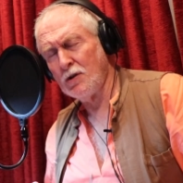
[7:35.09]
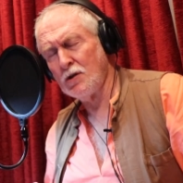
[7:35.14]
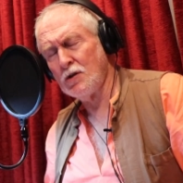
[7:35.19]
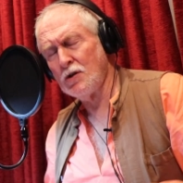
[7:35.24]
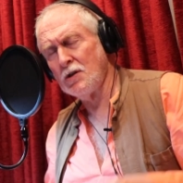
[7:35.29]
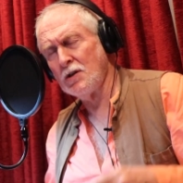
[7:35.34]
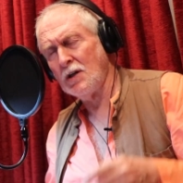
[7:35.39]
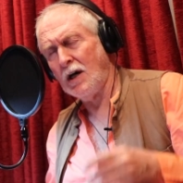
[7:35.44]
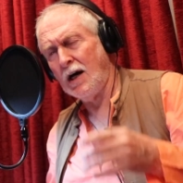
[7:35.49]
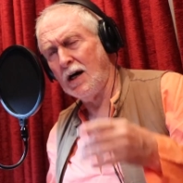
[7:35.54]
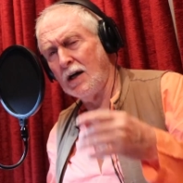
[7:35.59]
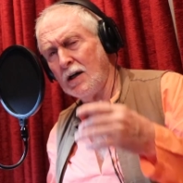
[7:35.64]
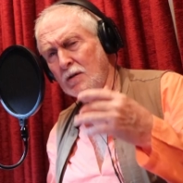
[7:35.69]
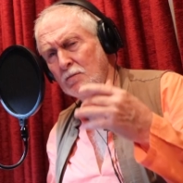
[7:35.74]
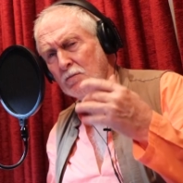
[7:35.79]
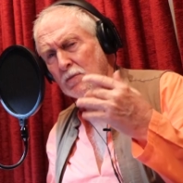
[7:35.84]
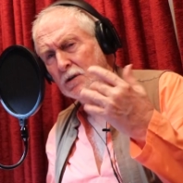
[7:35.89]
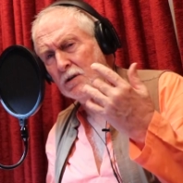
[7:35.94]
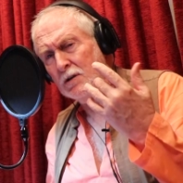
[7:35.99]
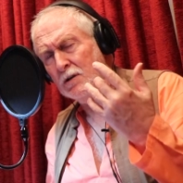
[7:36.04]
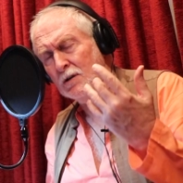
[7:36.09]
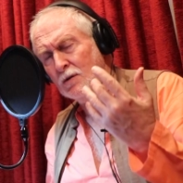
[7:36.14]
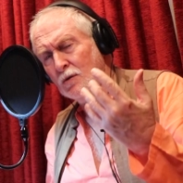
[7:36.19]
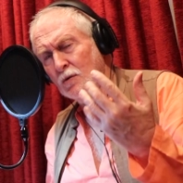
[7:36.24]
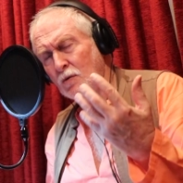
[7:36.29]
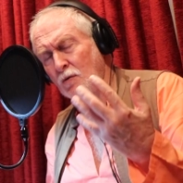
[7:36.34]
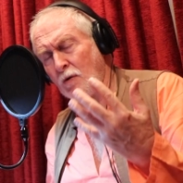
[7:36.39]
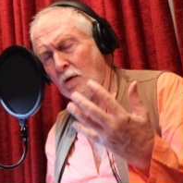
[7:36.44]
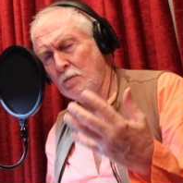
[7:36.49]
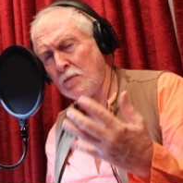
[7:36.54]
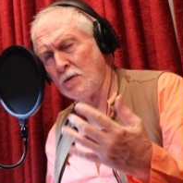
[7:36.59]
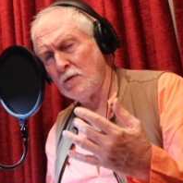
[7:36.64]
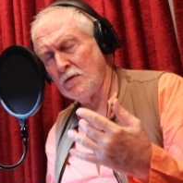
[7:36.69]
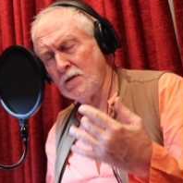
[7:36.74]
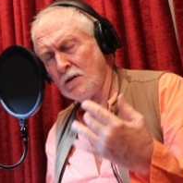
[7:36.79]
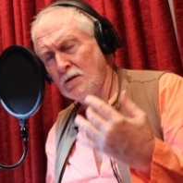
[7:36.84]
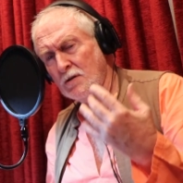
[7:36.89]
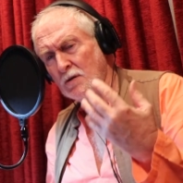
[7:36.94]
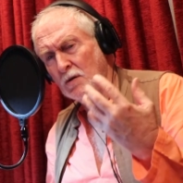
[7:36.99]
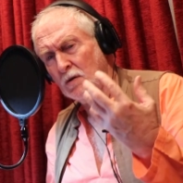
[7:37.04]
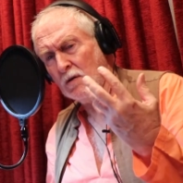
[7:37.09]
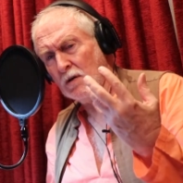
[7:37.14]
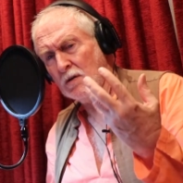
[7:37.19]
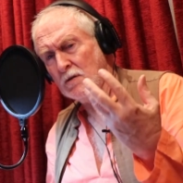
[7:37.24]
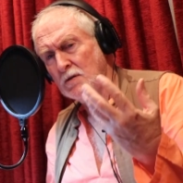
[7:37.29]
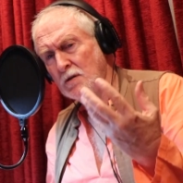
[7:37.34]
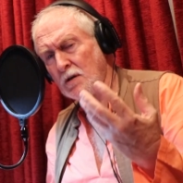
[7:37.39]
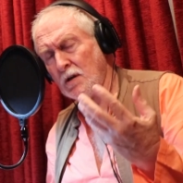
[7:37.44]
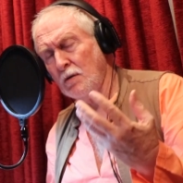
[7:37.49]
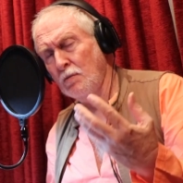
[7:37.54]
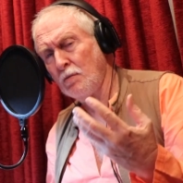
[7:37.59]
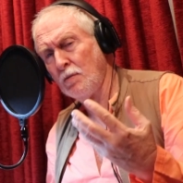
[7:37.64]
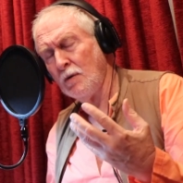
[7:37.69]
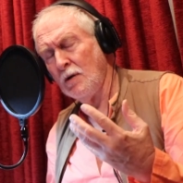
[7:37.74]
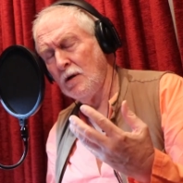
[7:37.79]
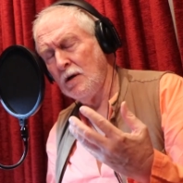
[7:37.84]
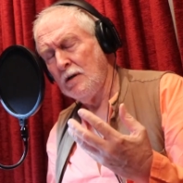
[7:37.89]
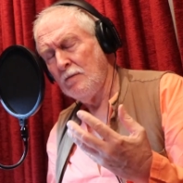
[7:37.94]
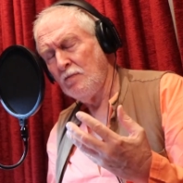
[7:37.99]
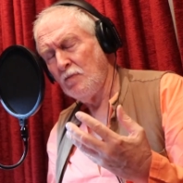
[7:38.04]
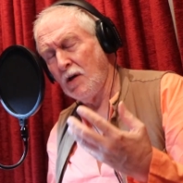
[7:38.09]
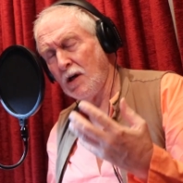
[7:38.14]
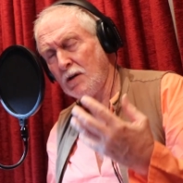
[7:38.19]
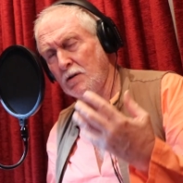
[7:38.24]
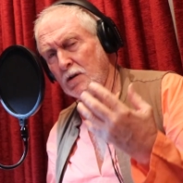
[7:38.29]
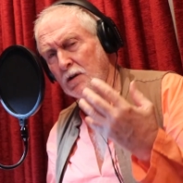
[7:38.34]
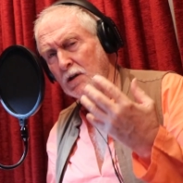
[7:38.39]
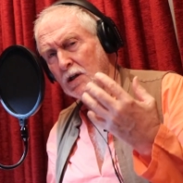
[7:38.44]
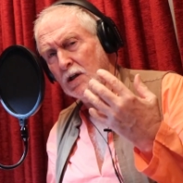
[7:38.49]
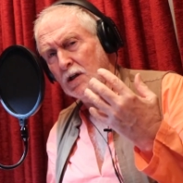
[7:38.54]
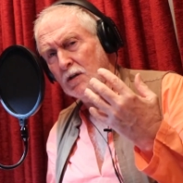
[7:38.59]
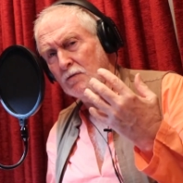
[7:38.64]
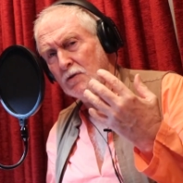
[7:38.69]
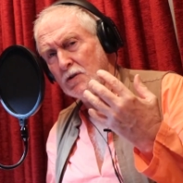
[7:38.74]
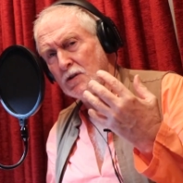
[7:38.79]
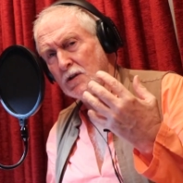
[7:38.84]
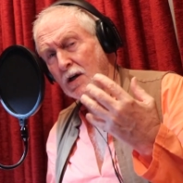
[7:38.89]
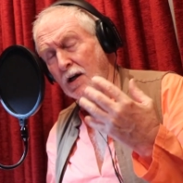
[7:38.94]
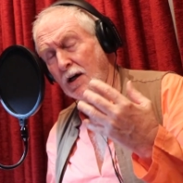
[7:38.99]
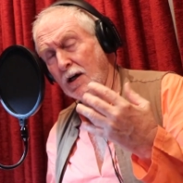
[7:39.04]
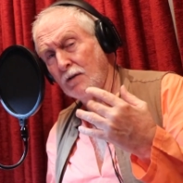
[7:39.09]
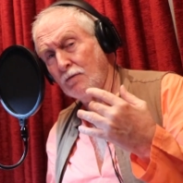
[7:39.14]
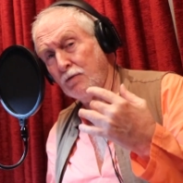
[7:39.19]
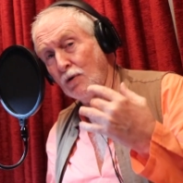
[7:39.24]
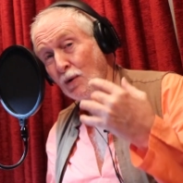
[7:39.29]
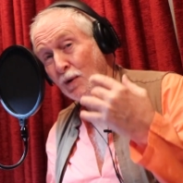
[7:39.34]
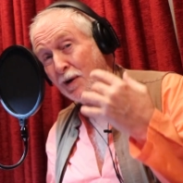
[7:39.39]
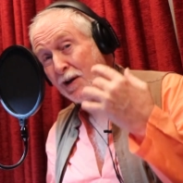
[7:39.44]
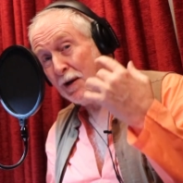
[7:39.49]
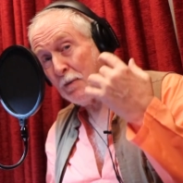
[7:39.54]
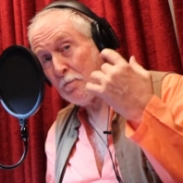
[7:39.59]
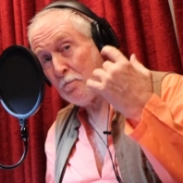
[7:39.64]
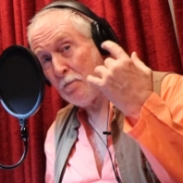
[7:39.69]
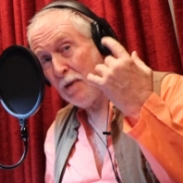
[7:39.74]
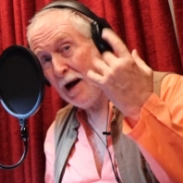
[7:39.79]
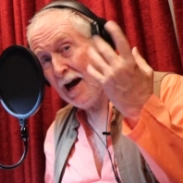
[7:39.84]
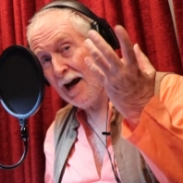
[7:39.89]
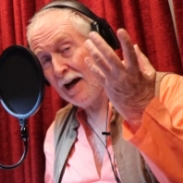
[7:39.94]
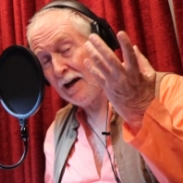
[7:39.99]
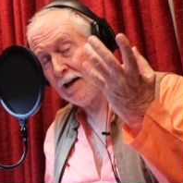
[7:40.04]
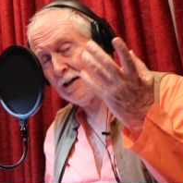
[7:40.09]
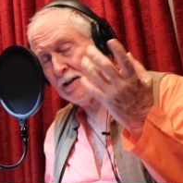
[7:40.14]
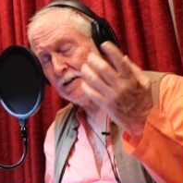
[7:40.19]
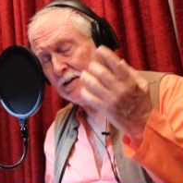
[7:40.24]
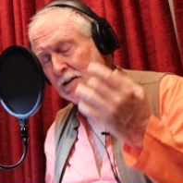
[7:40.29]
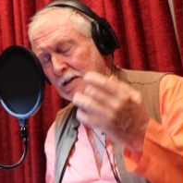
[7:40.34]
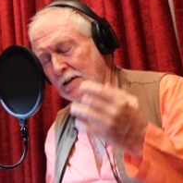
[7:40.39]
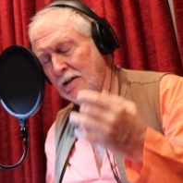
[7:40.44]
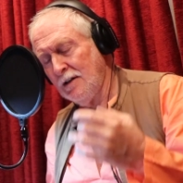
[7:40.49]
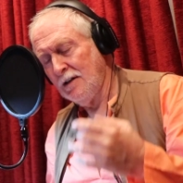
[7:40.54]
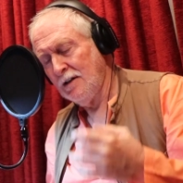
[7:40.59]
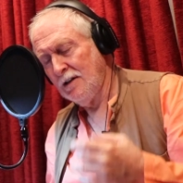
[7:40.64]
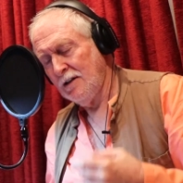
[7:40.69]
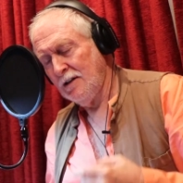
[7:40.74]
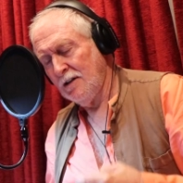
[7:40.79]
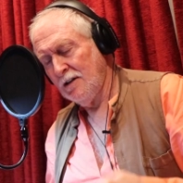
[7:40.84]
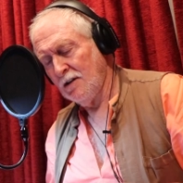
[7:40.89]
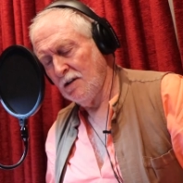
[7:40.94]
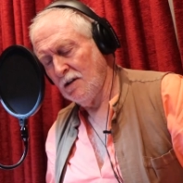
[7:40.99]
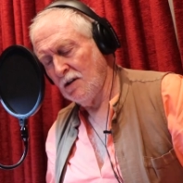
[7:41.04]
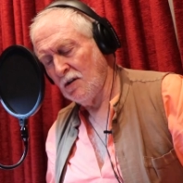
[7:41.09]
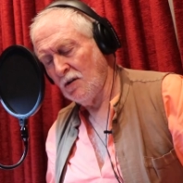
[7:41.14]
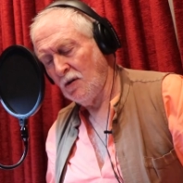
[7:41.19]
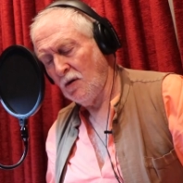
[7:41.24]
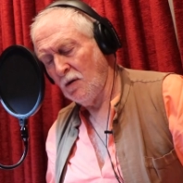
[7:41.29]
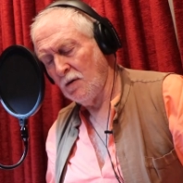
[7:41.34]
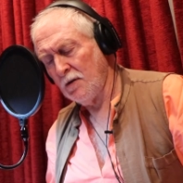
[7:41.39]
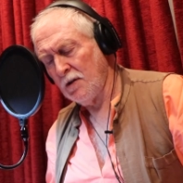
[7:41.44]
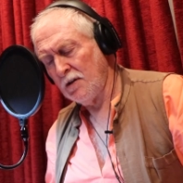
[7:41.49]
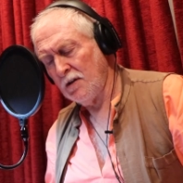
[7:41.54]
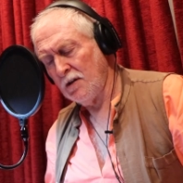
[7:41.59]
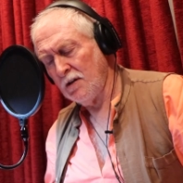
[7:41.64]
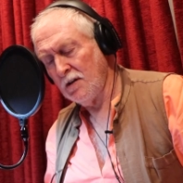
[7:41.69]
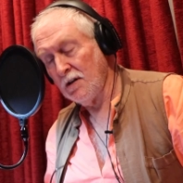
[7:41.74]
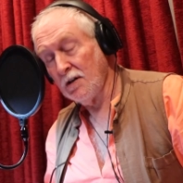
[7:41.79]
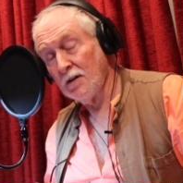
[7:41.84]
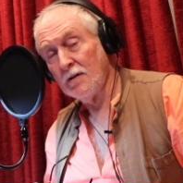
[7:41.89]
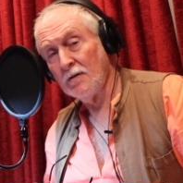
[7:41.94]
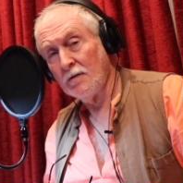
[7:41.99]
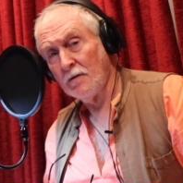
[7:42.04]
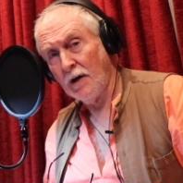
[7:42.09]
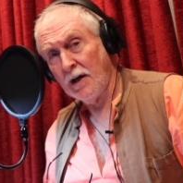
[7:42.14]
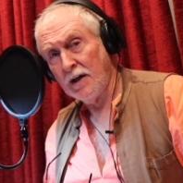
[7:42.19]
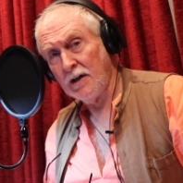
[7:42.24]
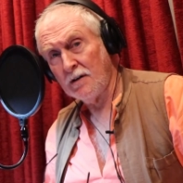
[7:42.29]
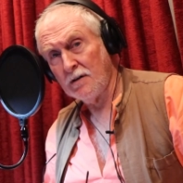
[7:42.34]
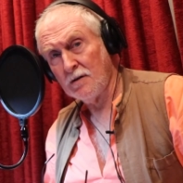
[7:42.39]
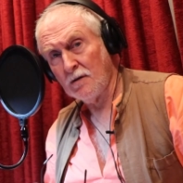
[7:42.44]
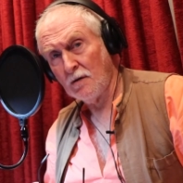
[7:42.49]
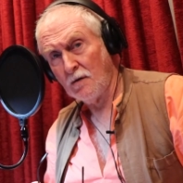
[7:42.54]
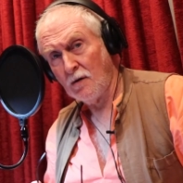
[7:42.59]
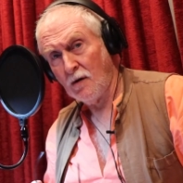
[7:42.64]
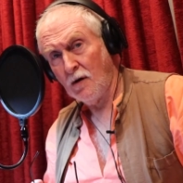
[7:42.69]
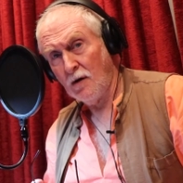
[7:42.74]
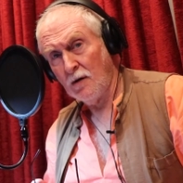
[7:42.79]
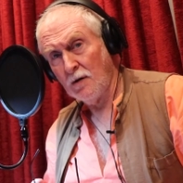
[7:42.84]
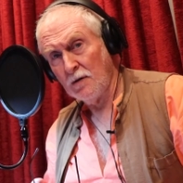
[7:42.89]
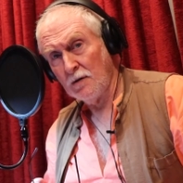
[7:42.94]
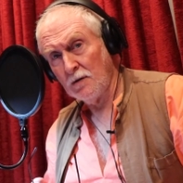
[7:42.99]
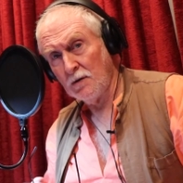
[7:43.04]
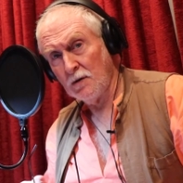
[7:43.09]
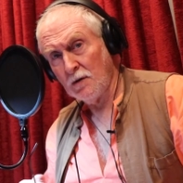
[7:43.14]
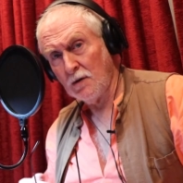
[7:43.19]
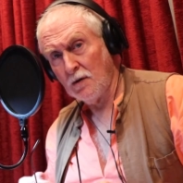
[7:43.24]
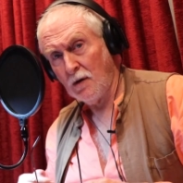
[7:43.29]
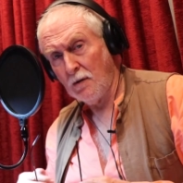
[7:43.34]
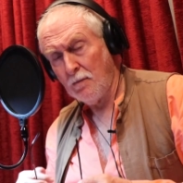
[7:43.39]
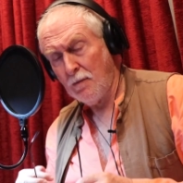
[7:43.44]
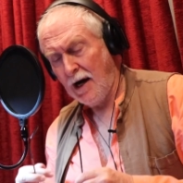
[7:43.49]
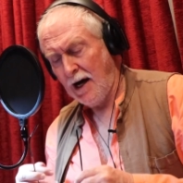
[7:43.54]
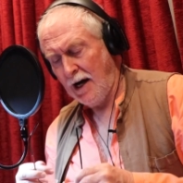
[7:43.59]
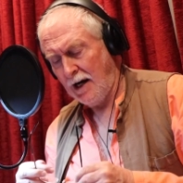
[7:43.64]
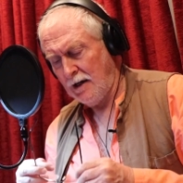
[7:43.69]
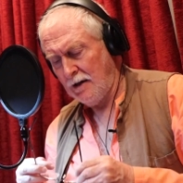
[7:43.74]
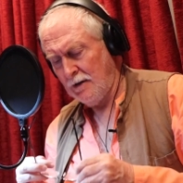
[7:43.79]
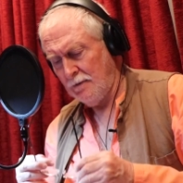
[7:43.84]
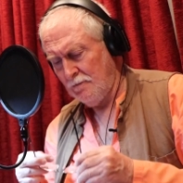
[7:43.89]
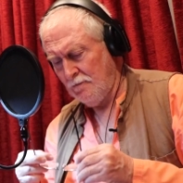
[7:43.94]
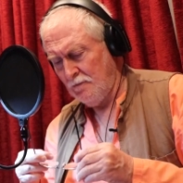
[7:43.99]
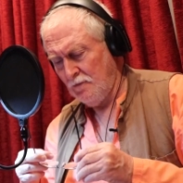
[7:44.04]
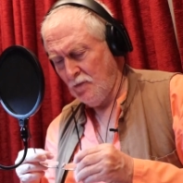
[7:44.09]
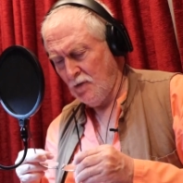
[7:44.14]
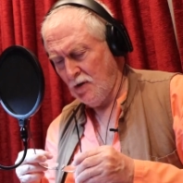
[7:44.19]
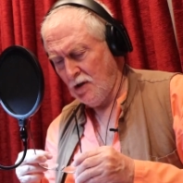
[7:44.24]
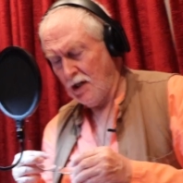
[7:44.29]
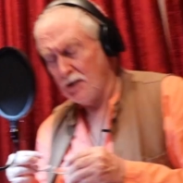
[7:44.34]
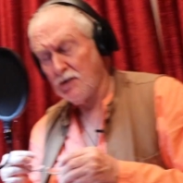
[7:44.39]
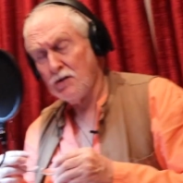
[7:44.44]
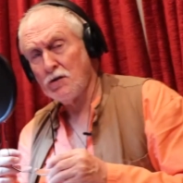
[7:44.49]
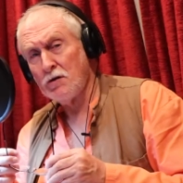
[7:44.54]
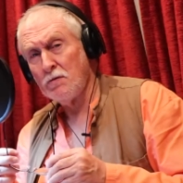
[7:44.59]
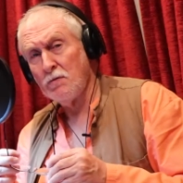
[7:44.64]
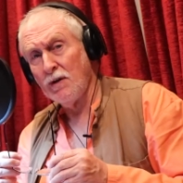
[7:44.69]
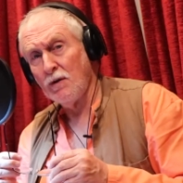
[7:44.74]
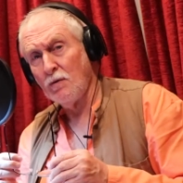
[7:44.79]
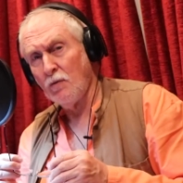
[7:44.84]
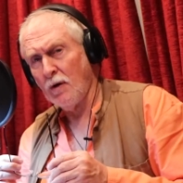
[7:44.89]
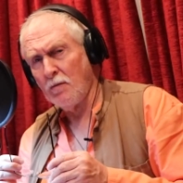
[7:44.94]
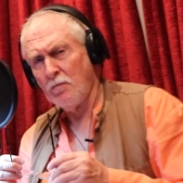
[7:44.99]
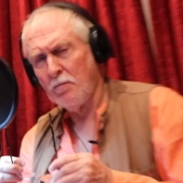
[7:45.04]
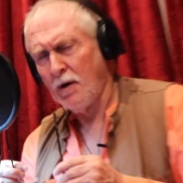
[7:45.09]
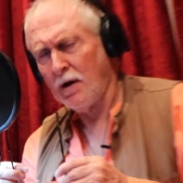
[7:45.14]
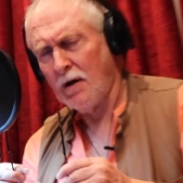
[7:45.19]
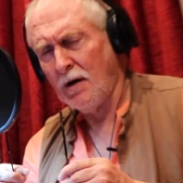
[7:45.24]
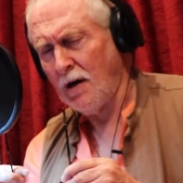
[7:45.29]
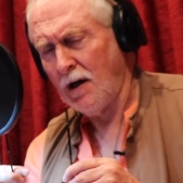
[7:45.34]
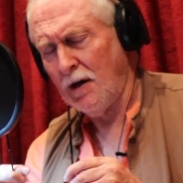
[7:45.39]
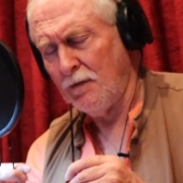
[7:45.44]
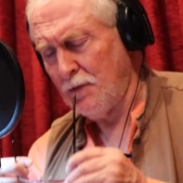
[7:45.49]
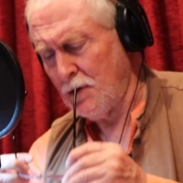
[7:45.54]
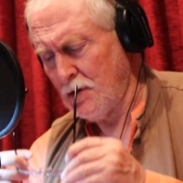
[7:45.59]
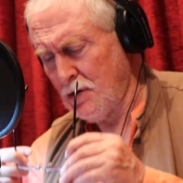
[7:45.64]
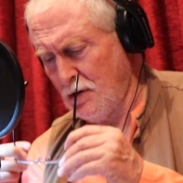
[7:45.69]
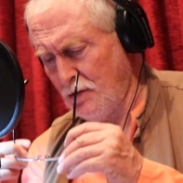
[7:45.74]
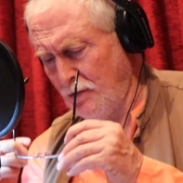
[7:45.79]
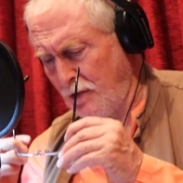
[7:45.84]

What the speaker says: This is Alamgir, who represents Aurangzeb at the end of his life, looking back on all that he did, right or wrong, good or bad. I'll just read one paragraph. It's